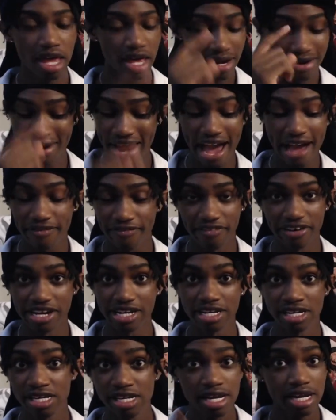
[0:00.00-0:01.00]
not
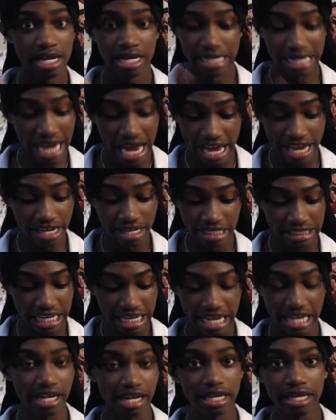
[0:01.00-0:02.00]
funny, not
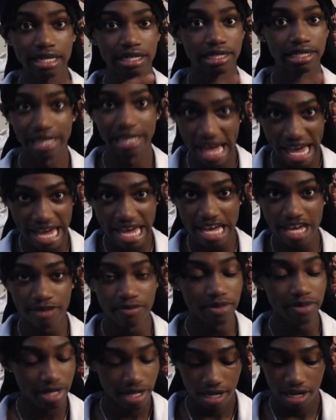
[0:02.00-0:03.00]
entertaining,
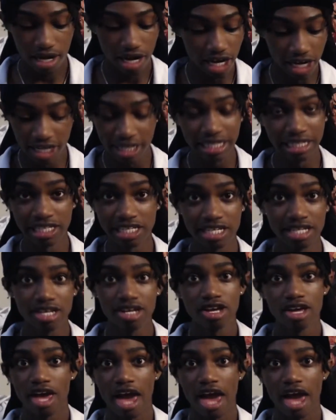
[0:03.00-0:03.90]
lame, ugly.